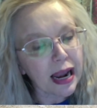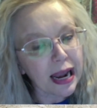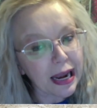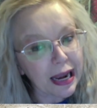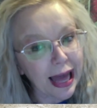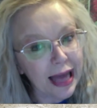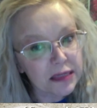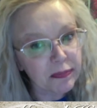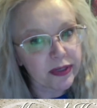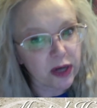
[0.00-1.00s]

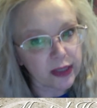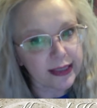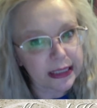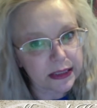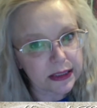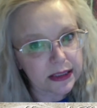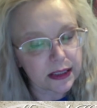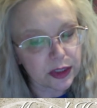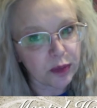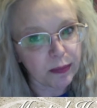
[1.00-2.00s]
last but not least
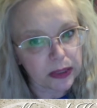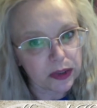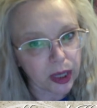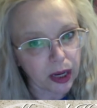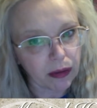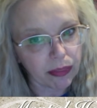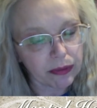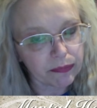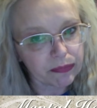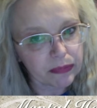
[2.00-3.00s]
is your mental
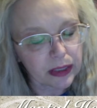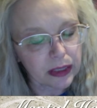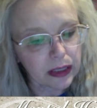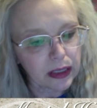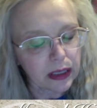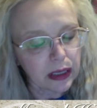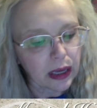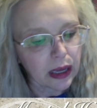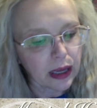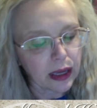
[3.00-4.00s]

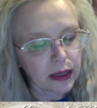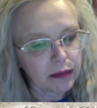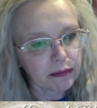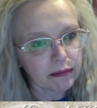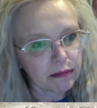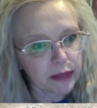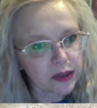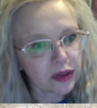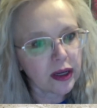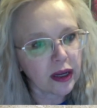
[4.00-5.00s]
health.
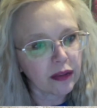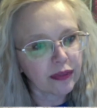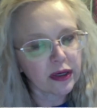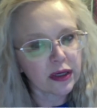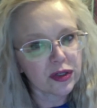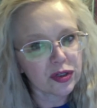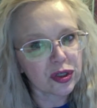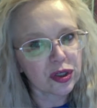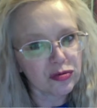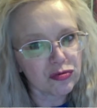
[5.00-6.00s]
Mental health is
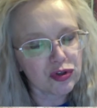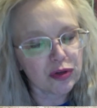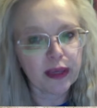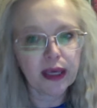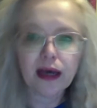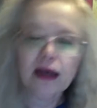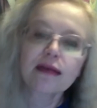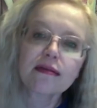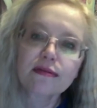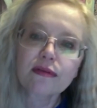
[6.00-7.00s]
huge
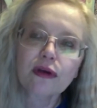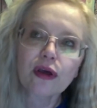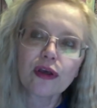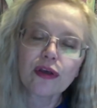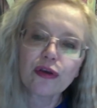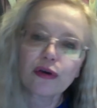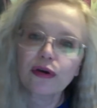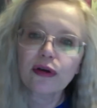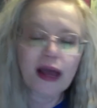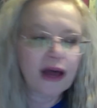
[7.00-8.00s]
because you
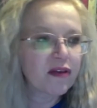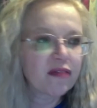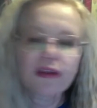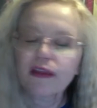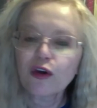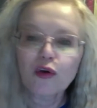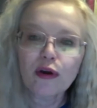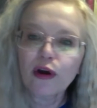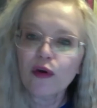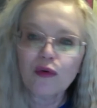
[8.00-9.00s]
could have everything
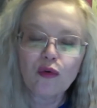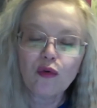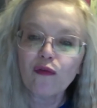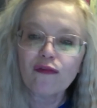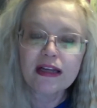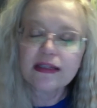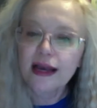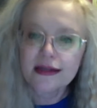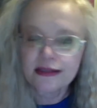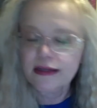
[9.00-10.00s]
going on
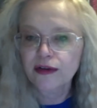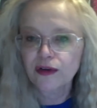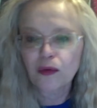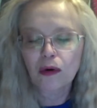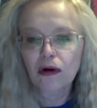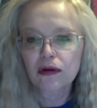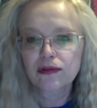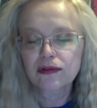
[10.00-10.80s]
fantastic in your world,